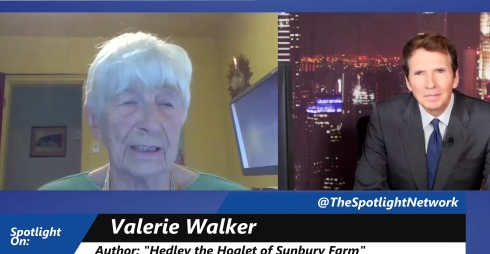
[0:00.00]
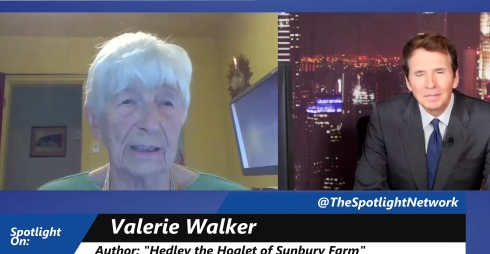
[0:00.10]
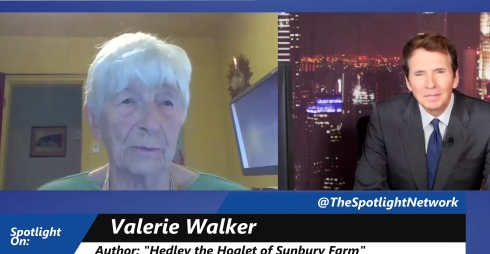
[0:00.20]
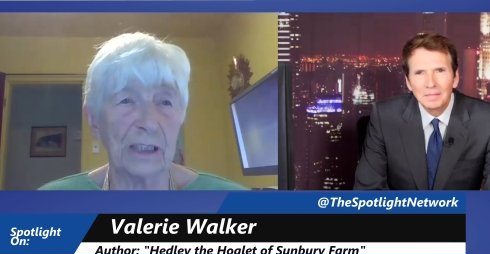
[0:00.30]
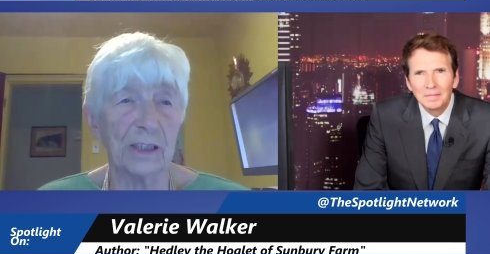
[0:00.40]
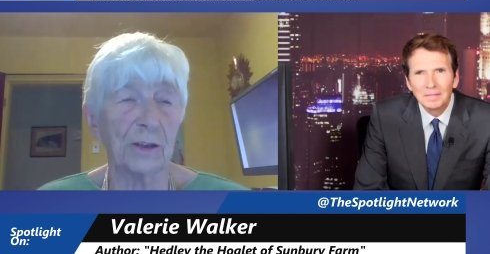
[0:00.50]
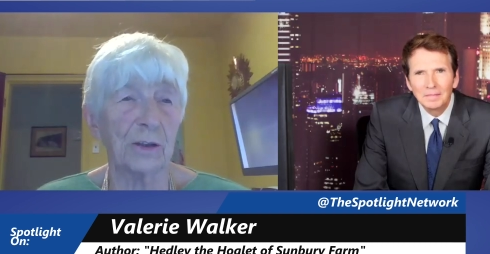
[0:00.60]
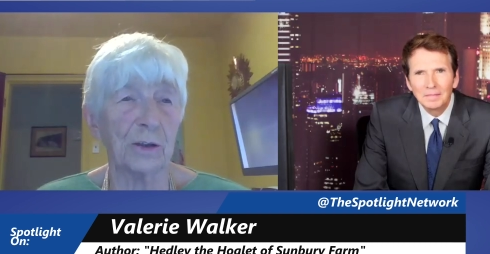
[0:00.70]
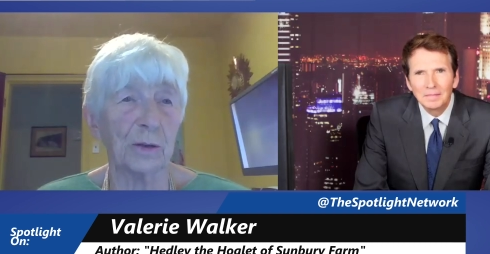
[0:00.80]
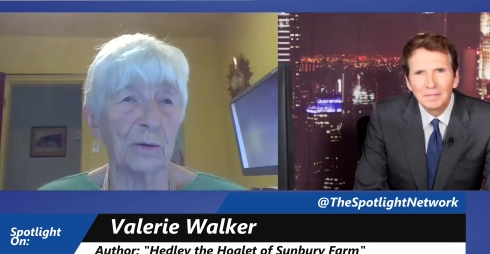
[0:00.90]
Speaker 1: and we'd
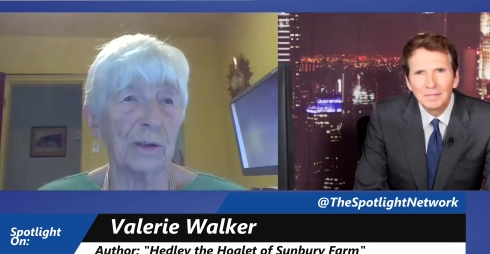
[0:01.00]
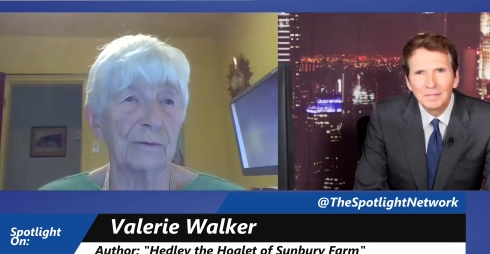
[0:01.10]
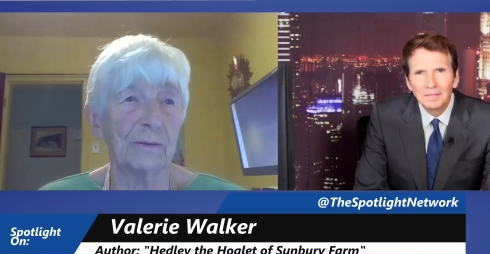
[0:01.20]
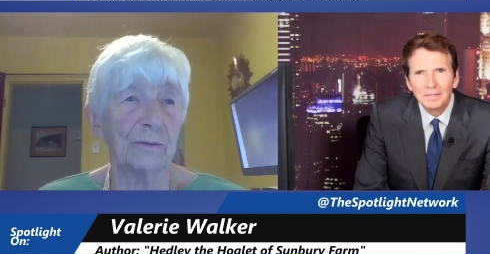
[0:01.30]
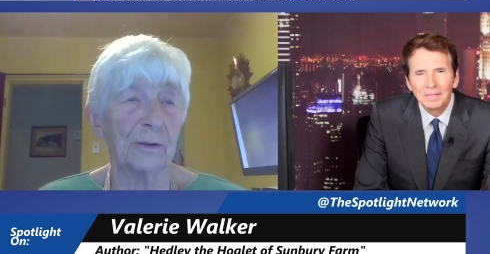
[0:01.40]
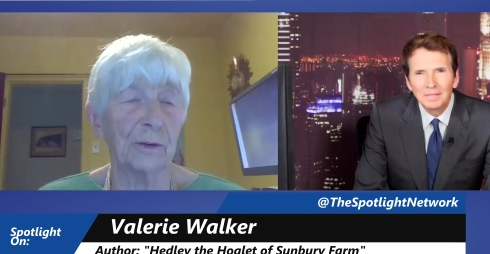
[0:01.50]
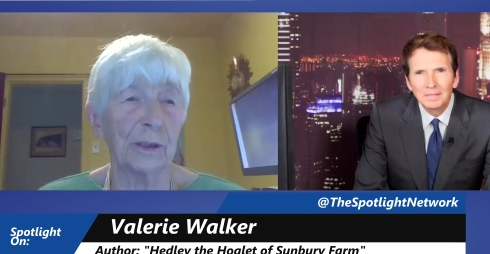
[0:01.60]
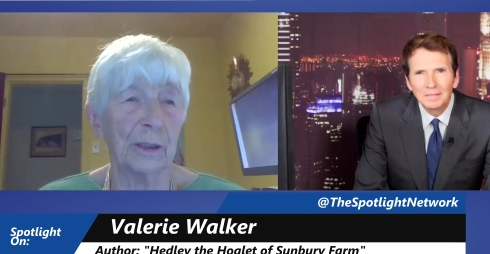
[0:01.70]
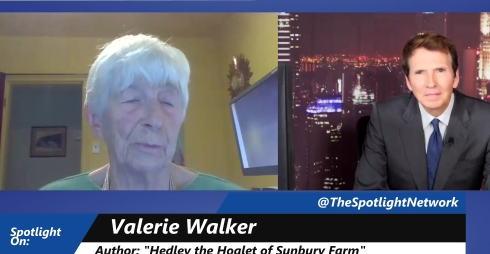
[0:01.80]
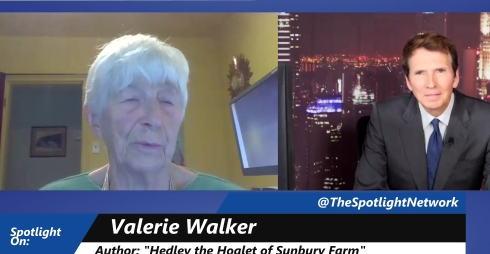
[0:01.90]
search all over for
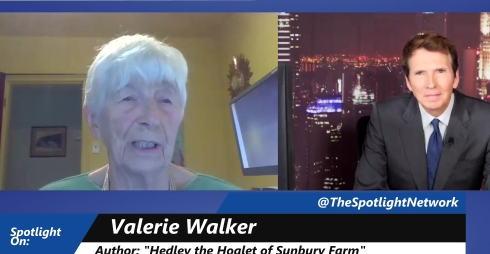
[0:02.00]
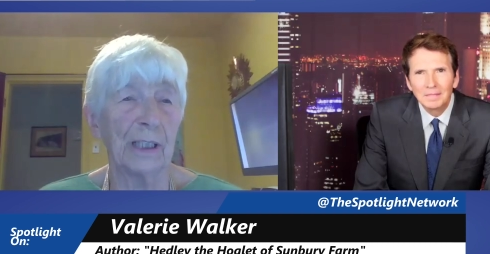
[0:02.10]
him.